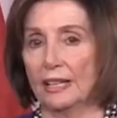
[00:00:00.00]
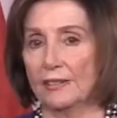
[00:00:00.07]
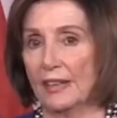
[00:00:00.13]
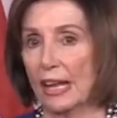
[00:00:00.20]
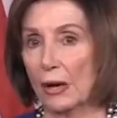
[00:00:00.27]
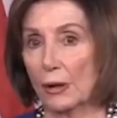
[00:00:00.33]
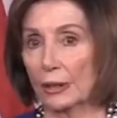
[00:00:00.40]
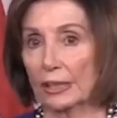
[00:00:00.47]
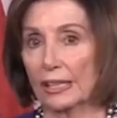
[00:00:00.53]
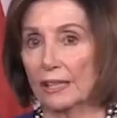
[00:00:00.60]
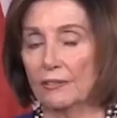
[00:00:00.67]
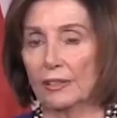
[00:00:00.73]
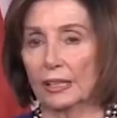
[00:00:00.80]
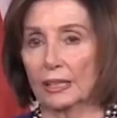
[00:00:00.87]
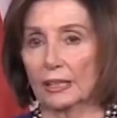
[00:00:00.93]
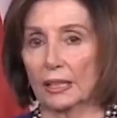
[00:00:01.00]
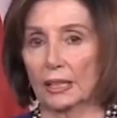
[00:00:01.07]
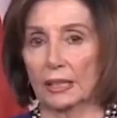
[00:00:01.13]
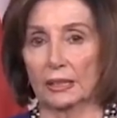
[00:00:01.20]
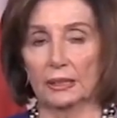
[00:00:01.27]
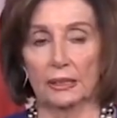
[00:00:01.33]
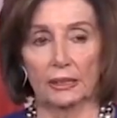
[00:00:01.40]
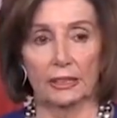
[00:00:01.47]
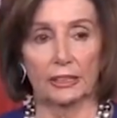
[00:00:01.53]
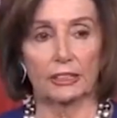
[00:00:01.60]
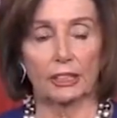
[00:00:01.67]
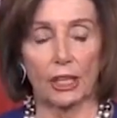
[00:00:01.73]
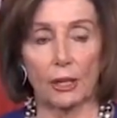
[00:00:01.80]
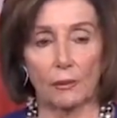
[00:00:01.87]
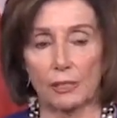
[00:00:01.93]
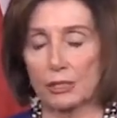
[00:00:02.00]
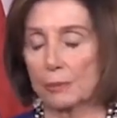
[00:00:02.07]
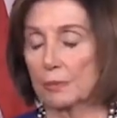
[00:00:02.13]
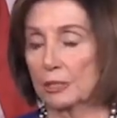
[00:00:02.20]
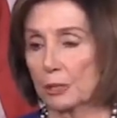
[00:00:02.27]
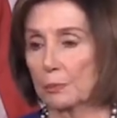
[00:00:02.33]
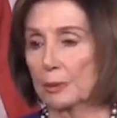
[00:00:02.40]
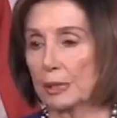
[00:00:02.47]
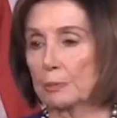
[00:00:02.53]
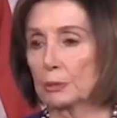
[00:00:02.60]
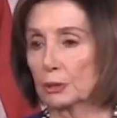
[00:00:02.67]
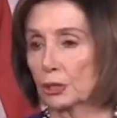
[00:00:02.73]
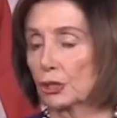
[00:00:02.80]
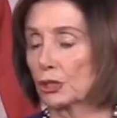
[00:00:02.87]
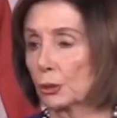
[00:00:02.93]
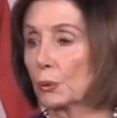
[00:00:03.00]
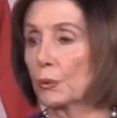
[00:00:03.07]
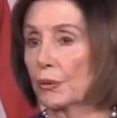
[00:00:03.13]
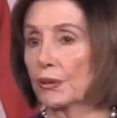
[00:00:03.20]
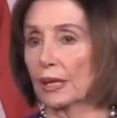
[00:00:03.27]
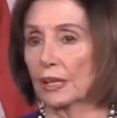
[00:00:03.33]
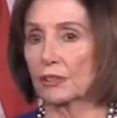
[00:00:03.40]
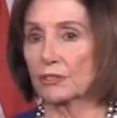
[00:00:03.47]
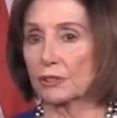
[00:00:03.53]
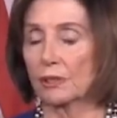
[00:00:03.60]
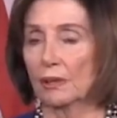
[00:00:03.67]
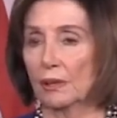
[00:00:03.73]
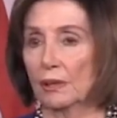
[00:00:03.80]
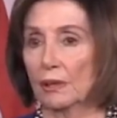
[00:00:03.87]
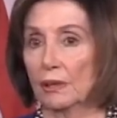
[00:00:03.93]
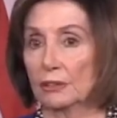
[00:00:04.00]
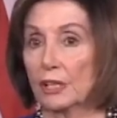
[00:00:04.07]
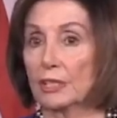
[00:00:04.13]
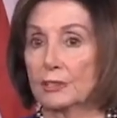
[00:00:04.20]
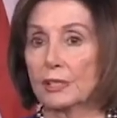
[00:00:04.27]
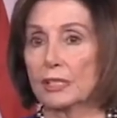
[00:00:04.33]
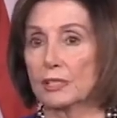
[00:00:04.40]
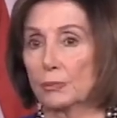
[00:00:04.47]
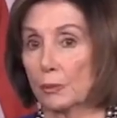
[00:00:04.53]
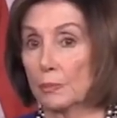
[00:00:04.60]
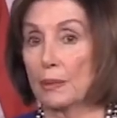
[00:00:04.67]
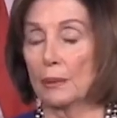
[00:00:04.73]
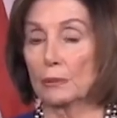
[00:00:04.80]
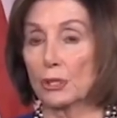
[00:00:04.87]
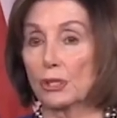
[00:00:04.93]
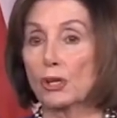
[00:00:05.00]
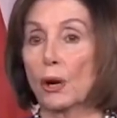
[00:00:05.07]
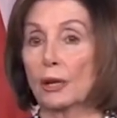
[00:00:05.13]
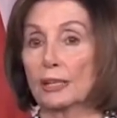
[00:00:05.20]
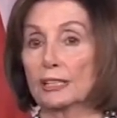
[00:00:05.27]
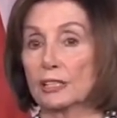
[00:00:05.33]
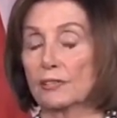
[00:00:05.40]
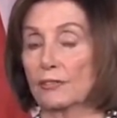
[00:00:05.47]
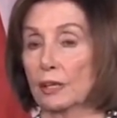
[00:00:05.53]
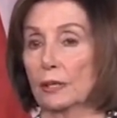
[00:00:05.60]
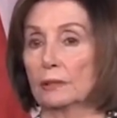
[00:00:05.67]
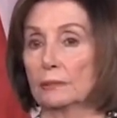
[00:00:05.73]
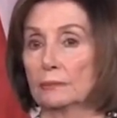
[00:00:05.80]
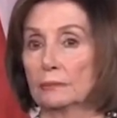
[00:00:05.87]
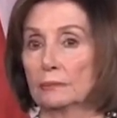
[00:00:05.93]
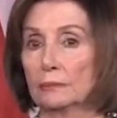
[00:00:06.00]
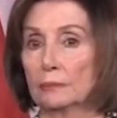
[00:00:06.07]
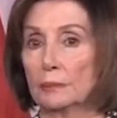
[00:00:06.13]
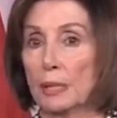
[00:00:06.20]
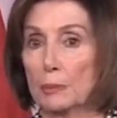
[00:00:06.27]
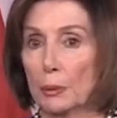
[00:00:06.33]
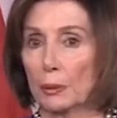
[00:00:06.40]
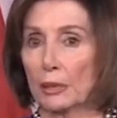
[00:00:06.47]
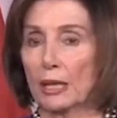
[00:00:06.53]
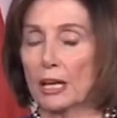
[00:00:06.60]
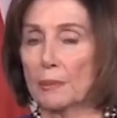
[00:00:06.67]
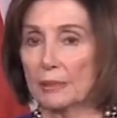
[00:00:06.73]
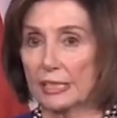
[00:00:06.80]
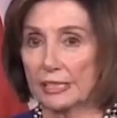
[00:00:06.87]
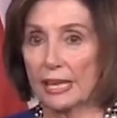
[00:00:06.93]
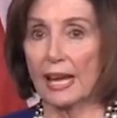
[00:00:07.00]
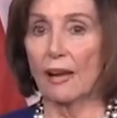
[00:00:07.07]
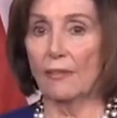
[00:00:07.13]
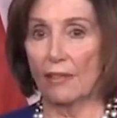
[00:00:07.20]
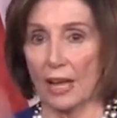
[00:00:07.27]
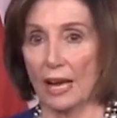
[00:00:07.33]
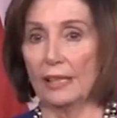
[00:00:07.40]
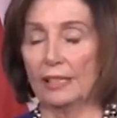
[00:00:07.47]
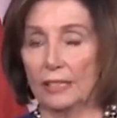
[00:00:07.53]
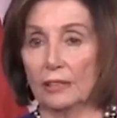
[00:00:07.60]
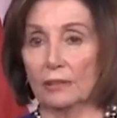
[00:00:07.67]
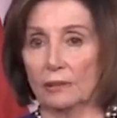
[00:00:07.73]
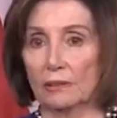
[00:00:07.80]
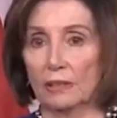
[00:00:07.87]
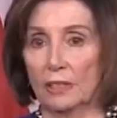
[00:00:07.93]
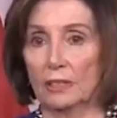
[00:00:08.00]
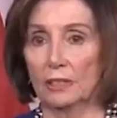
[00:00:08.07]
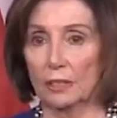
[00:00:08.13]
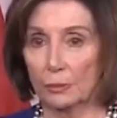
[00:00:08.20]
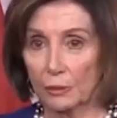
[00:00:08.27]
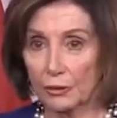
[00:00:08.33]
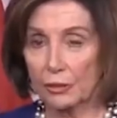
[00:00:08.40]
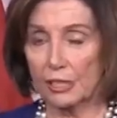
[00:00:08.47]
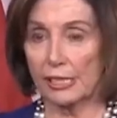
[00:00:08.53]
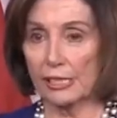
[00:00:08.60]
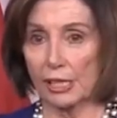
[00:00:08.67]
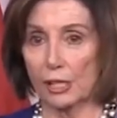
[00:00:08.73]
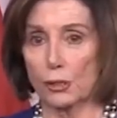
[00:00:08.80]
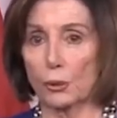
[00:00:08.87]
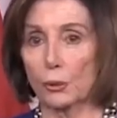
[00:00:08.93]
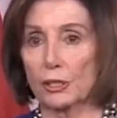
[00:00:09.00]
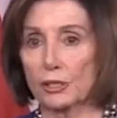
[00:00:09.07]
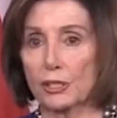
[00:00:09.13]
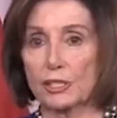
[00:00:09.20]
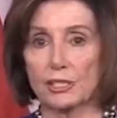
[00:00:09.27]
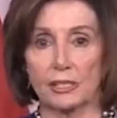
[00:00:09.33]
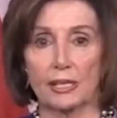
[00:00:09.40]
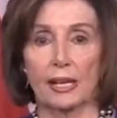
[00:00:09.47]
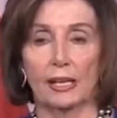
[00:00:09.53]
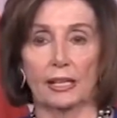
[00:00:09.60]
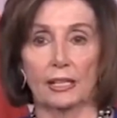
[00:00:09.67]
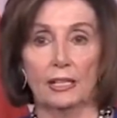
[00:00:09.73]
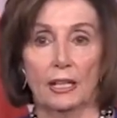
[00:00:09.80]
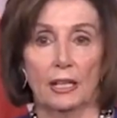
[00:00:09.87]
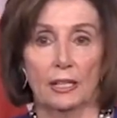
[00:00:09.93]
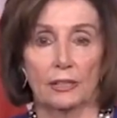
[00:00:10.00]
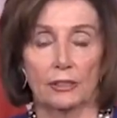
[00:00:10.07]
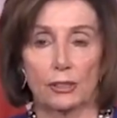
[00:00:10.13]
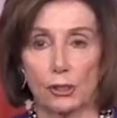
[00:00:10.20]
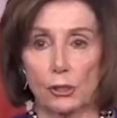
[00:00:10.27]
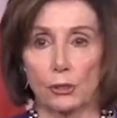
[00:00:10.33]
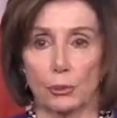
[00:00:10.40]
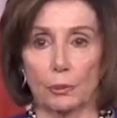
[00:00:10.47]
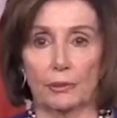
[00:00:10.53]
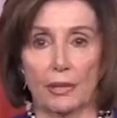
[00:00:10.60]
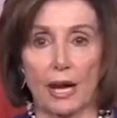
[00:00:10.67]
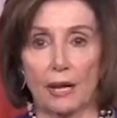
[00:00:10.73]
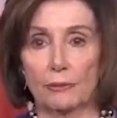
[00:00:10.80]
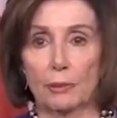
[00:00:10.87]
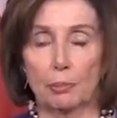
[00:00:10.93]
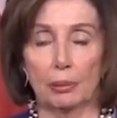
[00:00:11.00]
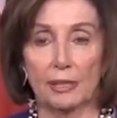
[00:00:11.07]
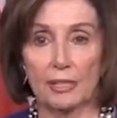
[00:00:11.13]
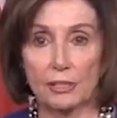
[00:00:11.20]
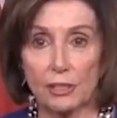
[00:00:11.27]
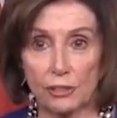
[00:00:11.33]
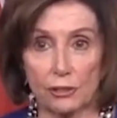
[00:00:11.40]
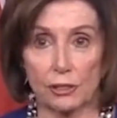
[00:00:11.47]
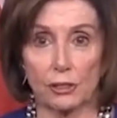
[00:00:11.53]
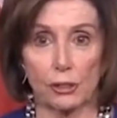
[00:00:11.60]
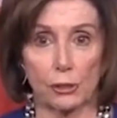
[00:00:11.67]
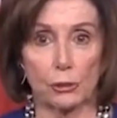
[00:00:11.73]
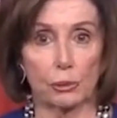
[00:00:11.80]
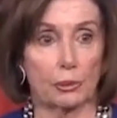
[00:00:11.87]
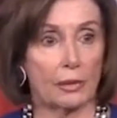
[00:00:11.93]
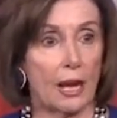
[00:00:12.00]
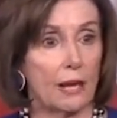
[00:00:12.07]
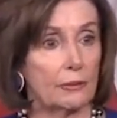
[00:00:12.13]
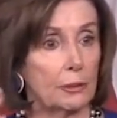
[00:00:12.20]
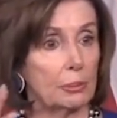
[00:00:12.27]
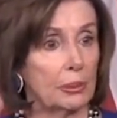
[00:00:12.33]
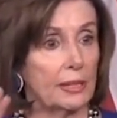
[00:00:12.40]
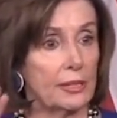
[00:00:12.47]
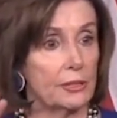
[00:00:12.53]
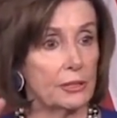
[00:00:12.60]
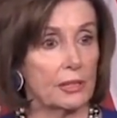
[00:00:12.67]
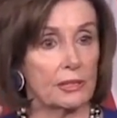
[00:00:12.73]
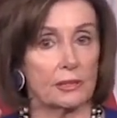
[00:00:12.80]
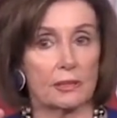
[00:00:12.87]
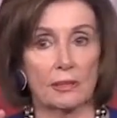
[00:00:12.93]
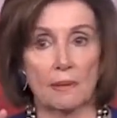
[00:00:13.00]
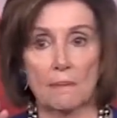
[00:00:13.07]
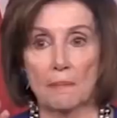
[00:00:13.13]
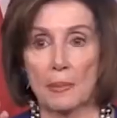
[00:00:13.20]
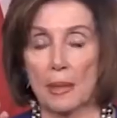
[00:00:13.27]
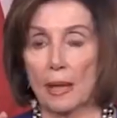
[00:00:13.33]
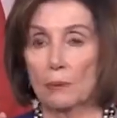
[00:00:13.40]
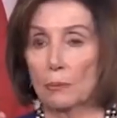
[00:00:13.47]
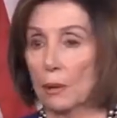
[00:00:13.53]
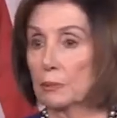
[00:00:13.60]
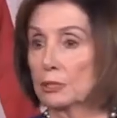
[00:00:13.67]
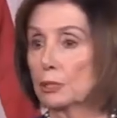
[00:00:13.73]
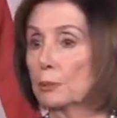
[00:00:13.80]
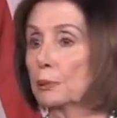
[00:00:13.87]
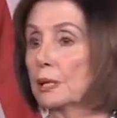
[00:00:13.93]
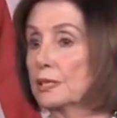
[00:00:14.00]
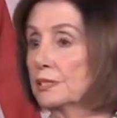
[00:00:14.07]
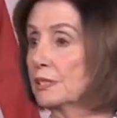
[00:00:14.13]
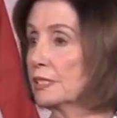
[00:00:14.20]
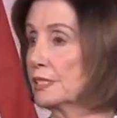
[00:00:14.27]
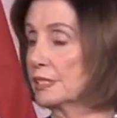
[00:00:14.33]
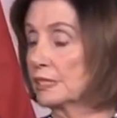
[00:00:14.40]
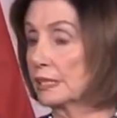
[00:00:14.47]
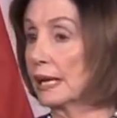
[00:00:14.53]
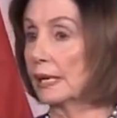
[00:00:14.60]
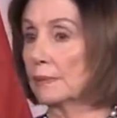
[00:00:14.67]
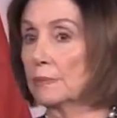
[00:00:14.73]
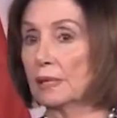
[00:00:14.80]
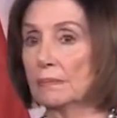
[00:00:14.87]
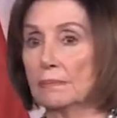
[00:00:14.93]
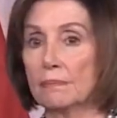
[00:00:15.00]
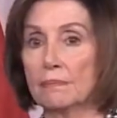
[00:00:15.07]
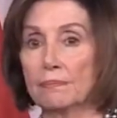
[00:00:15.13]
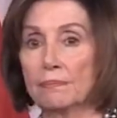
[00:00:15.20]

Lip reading: And they are giving encouragement to people to do things. Just as, remember, Charlottesville. People were coming down that hill with tiki torches saying, the Jews will not replace us, the Jews will not replace us. And what was the president's statement?